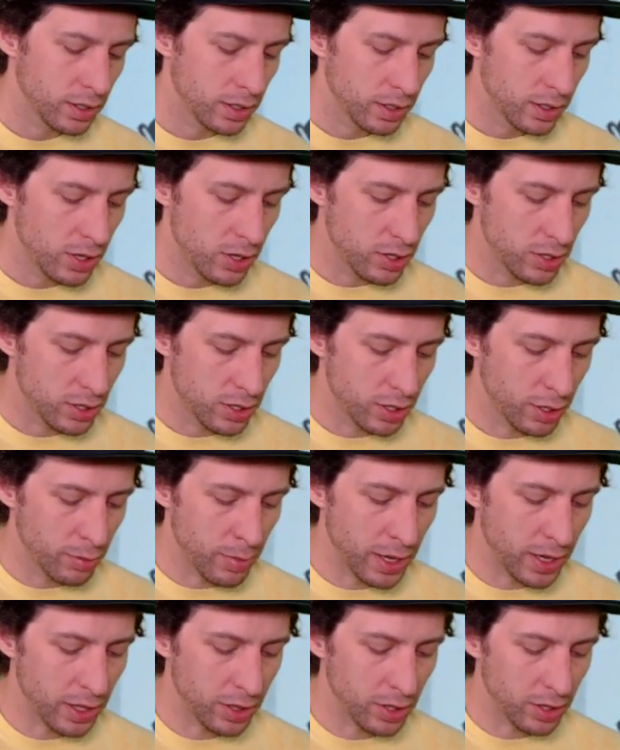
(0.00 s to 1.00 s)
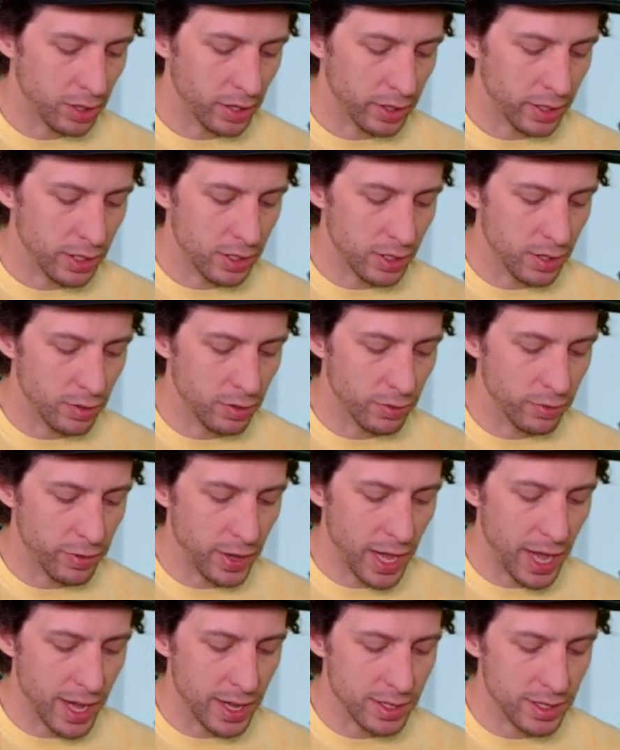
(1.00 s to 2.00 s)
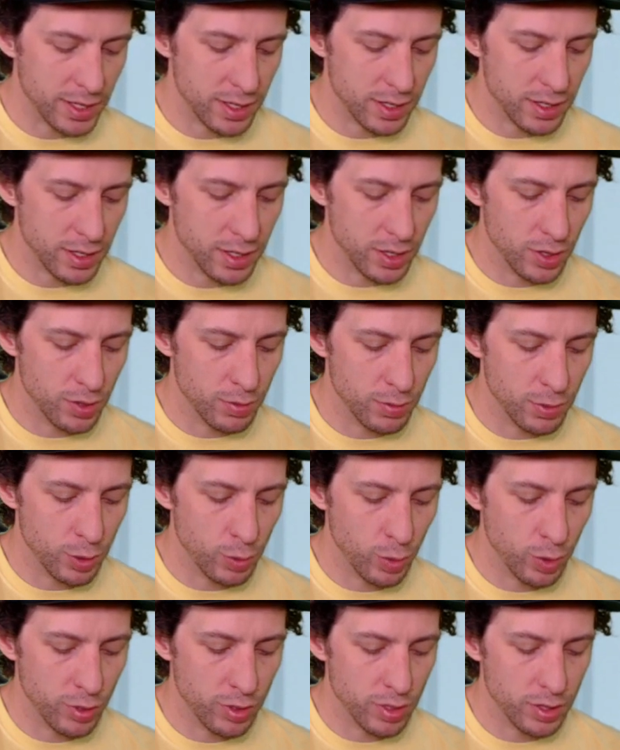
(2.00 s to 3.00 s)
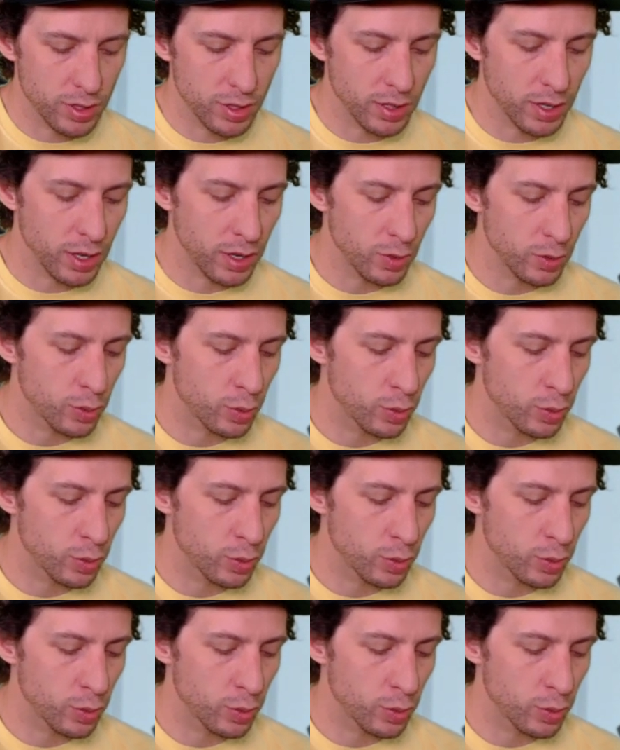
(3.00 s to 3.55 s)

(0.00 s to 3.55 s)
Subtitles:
You can still make it look like he's going fast. Do some swooshes in there.